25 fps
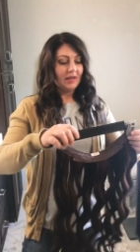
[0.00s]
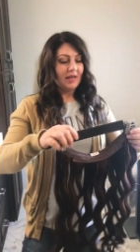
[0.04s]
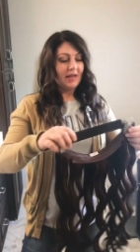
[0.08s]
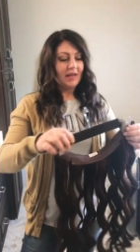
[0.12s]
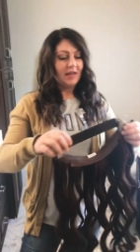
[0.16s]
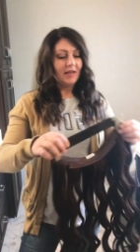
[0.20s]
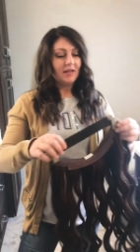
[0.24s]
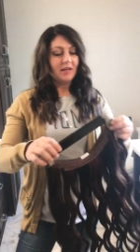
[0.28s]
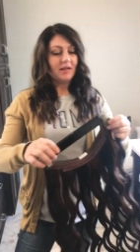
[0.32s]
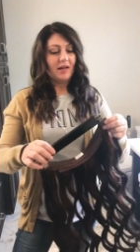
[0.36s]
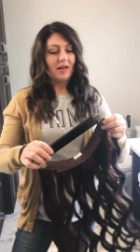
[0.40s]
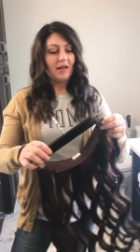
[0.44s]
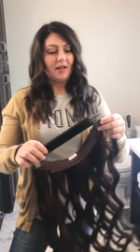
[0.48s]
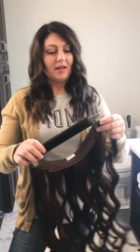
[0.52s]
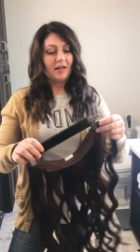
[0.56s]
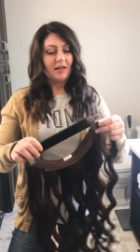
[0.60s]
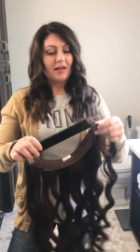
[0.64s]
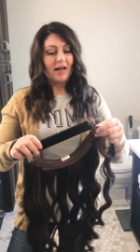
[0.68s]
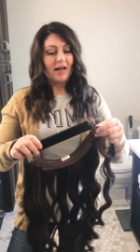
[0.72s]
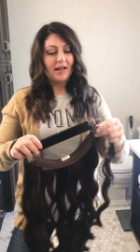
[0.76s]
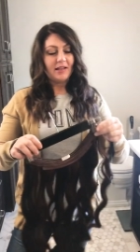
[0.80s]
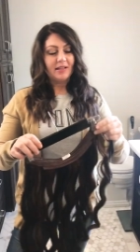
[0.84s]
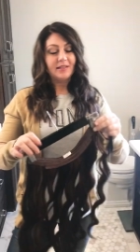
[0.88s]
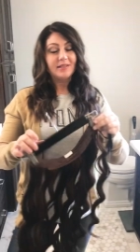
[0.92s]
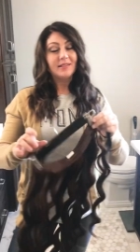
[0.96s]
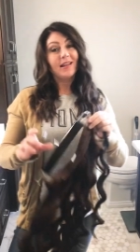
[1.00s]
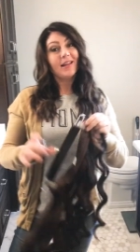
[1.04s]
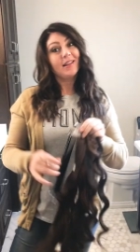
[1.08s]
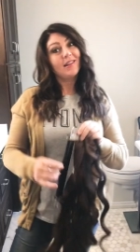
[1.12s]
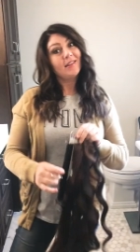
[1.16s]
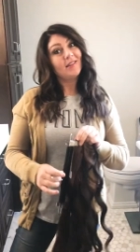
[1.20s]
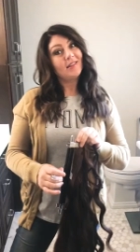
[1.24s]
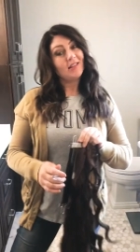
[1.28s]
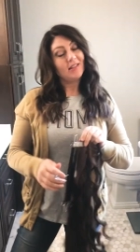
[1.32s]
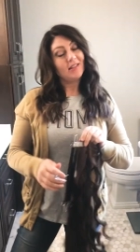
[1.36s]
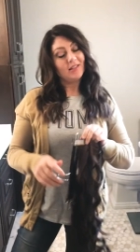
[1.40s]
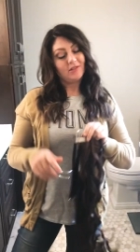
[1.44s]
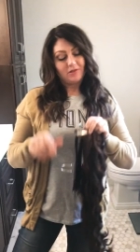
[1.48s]
like Ali
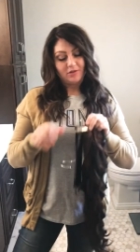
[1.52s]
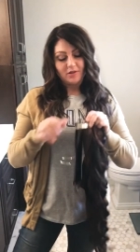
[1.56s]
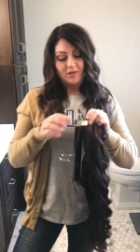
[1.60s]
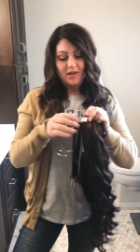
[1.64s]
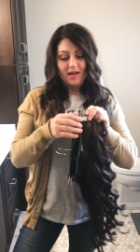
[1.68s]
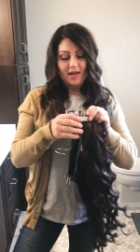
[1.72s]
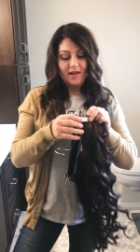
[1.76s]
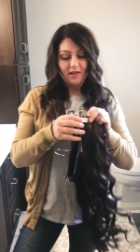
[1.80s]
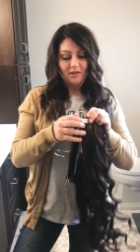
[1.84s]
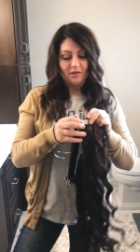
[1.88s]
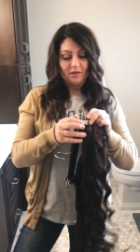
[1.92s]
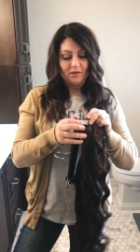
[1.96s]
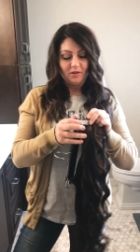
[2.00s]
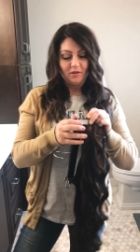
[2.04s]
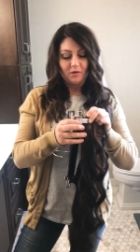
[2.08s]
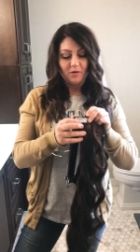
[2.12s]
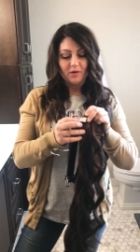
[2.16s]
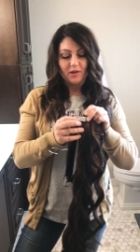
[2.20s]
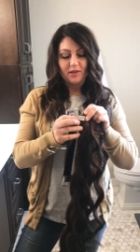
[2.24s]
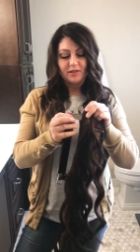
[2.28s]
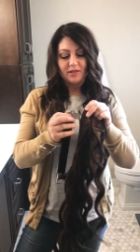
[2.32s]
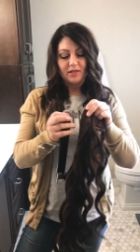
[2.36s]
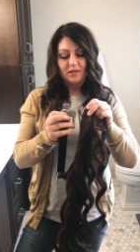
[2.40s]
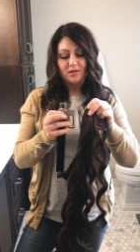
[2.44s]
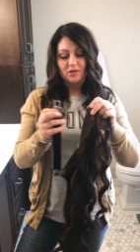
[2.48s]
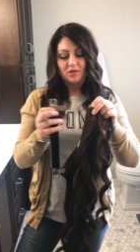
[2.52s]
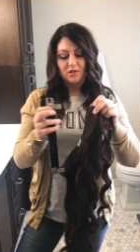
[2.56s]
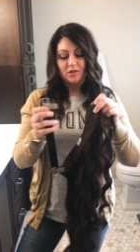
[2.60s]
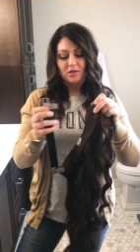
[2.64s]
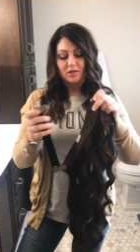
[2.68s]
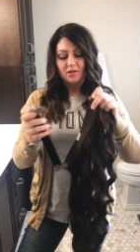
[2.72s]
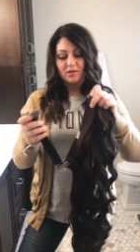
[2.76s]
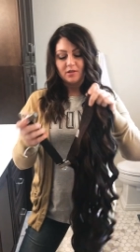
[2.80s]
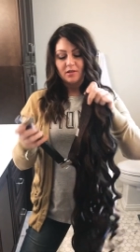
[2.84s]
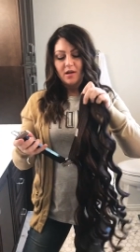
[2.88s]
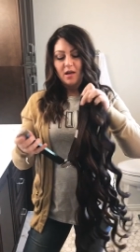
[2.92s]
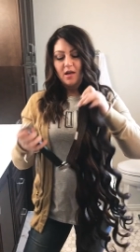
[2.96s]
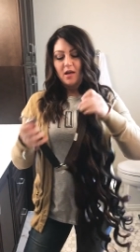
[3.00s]
said, these are the Halo
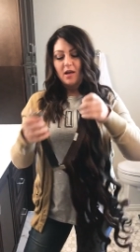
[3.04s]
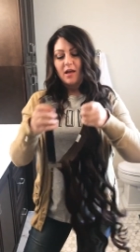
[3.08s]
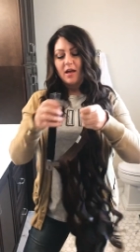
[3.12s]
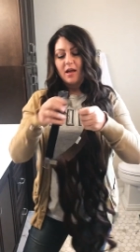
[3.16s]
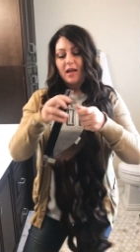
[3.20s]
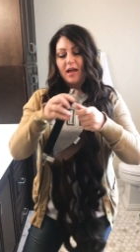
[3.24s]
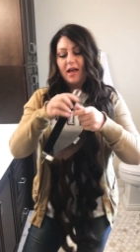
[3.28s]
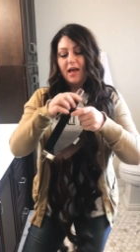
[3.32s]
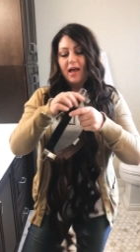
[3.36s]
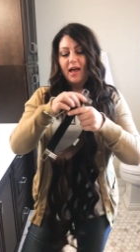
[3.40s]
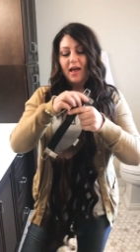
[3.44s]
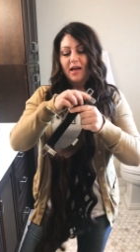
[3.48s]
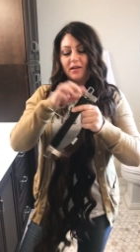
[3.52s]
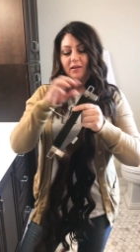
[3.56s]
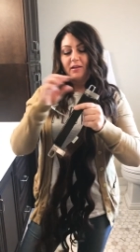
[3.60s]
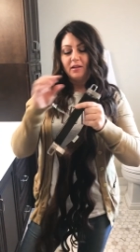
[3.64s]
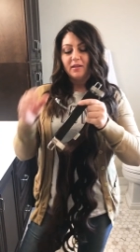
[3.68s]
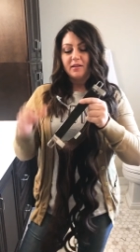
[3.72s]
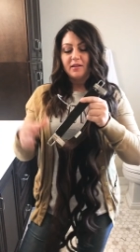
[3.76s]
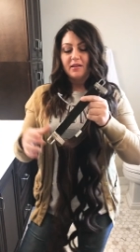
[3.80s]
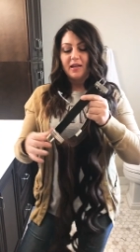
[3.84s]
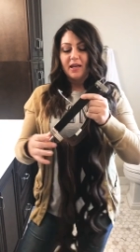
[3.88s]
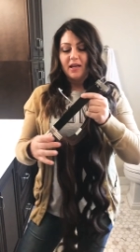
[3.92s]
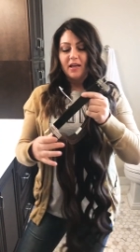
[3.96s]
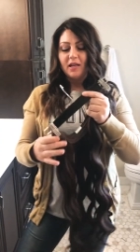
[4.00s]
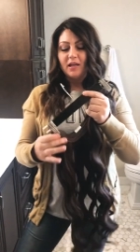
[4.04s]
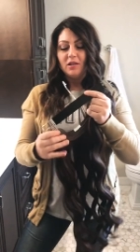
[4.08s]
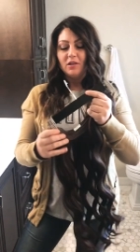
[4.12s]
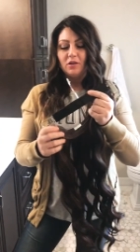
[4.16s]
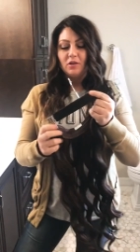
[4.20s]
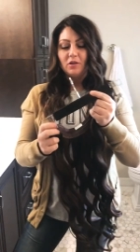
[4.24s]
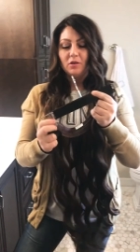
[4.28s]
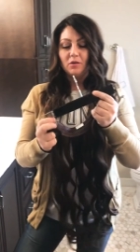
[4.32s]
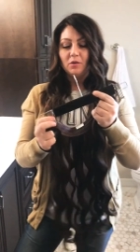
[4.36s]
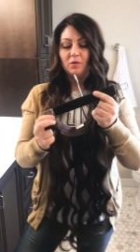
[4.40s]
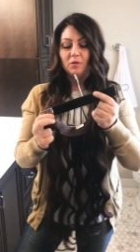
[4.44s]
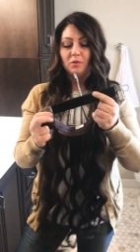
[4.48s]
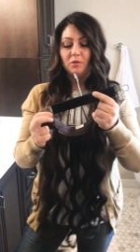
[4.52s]
extensions and they
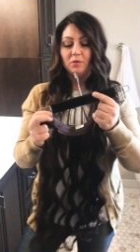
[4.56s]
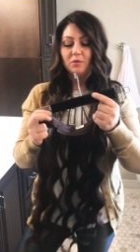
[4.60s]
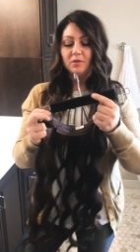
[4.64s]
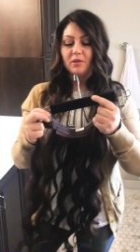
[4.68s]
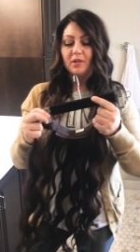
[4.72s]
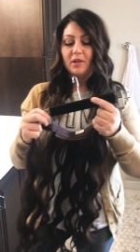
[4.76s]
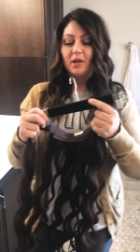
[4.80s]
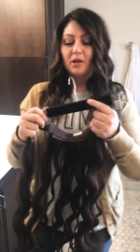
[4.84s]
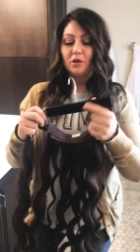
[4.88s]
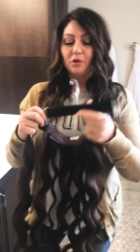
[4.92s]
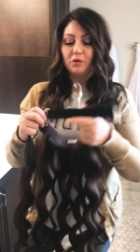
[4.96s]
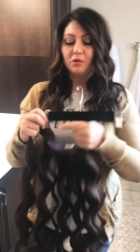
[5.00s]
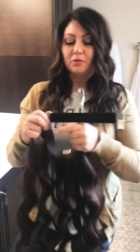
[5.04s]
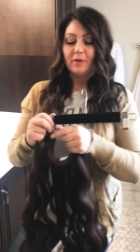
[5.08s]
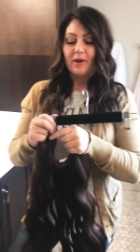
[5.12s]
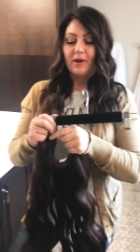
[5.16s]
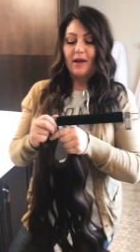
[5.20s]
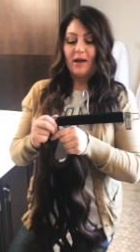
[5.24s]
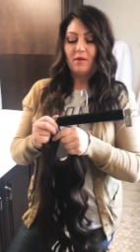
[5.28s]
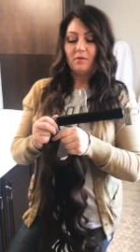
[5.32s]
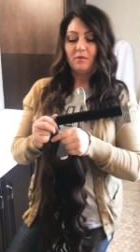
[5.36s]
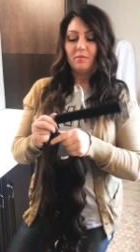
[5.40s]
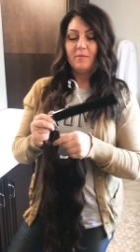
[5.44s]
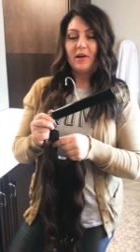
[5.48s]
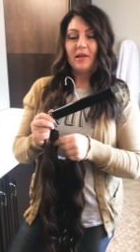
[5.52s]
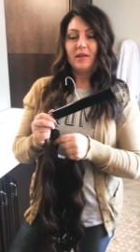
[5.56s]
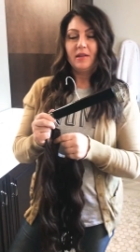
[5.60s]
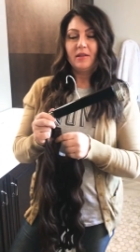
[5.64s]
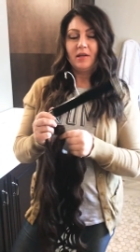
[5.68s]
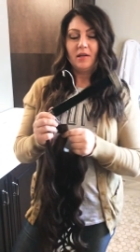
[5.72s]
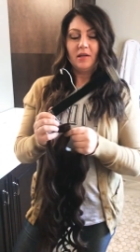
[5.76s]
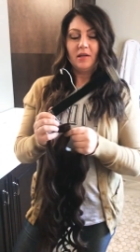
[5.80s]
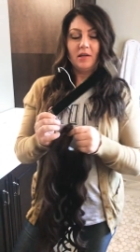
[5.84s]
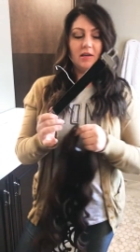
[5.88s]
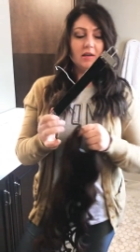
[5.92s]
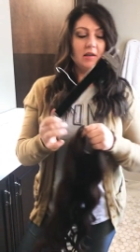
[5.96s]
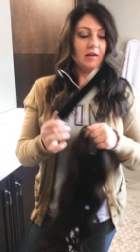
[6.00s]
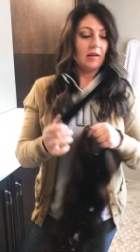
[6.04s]
use a crown
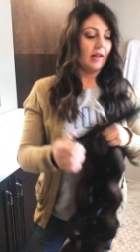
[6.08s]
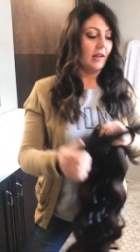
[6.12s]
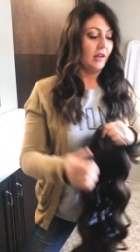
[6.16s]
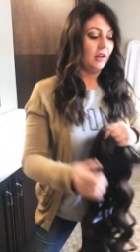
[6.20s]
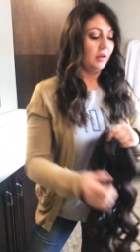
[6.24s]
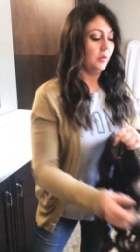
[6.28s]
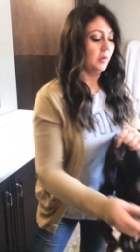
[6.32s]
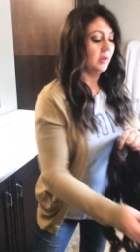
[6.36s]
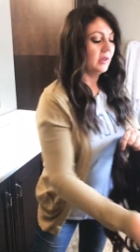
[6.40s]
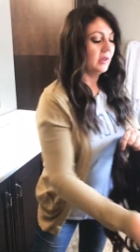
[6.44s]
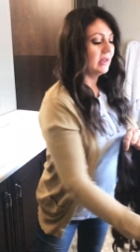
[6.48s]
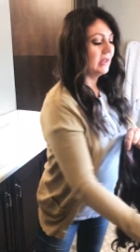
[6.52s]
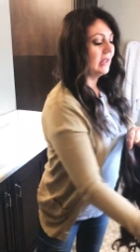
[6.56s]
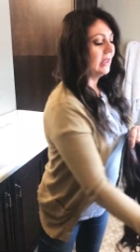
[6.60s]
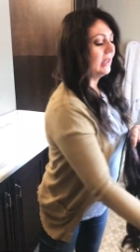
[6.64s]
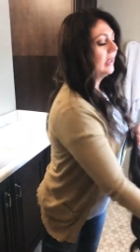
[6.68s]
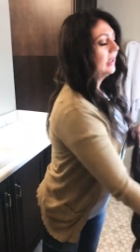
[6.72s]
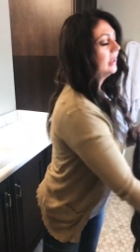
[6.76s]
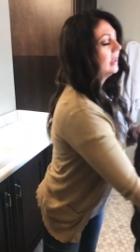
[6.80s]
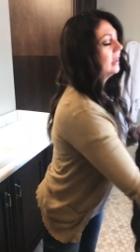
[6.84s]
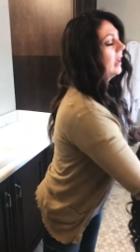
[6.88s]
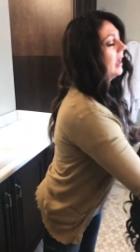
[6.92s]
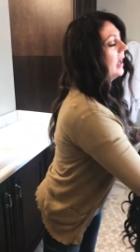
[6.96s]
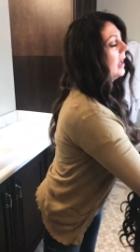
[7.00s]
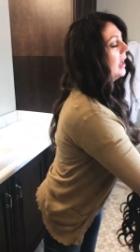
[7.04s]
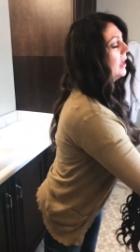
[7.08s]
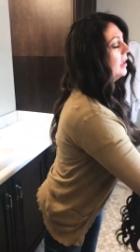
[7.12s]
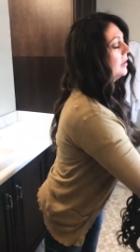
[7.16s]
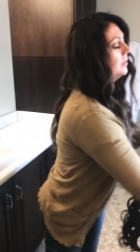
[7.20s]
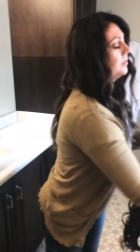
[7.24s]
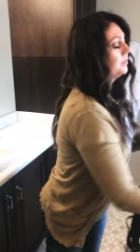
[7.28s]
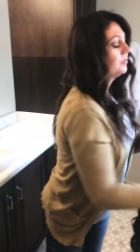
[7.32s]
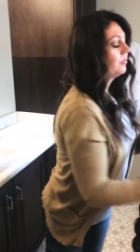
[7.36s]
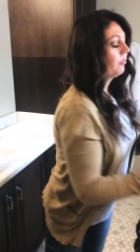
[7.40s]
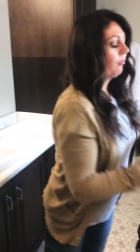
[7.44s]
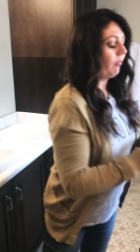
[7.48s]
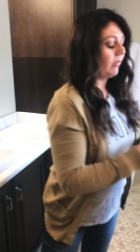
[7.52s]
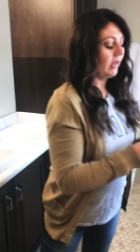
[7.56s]
method. Like you will see,
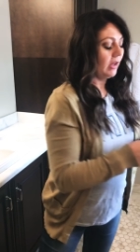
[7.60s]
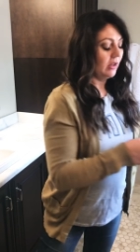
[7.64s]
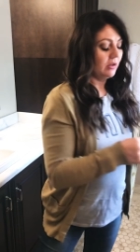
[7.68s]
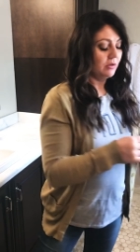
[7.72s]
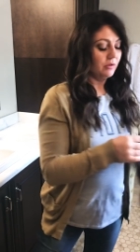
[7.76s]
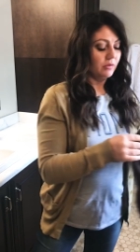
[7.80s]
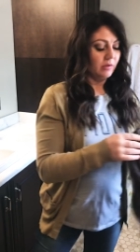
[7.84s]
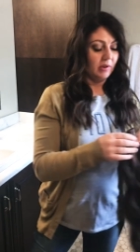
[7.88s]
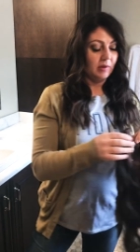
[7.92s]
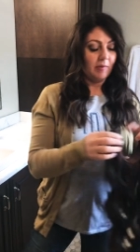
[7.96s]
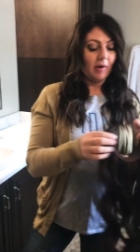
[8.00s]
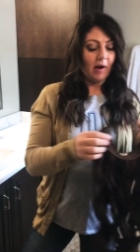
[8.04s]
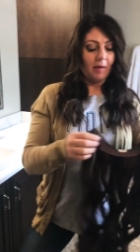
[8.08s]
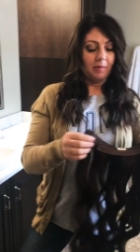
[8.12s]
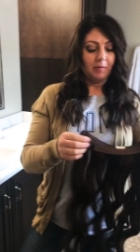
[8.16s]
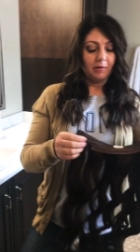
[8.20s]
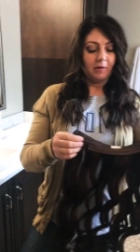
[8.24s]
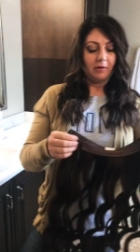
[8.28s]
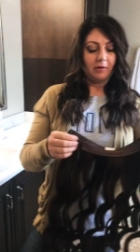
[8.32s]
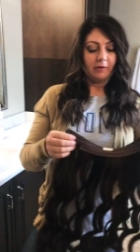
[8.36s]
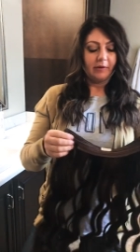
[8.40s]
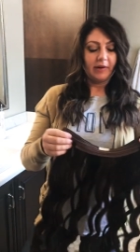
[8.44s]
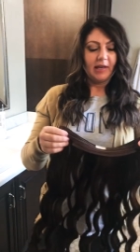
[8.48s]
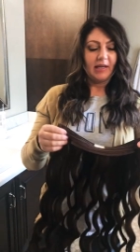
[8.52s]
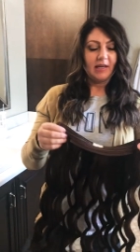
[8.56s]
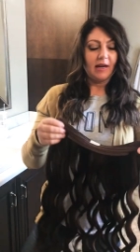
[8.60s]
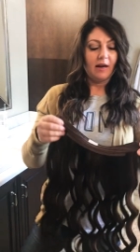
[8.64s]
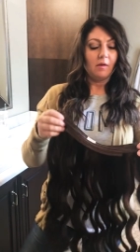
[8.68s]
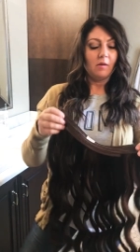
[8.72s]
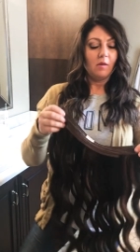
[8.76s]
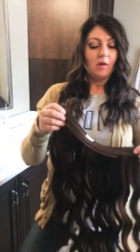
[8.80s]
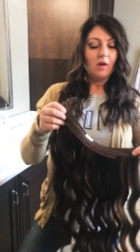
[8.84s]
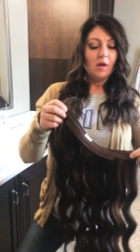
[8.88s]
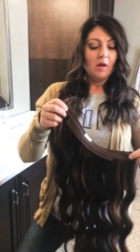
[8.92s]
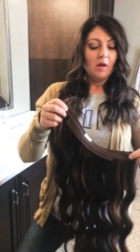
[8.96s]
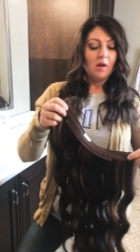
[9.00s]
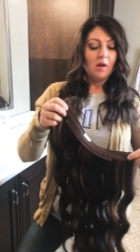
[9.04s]
it's really popular right now.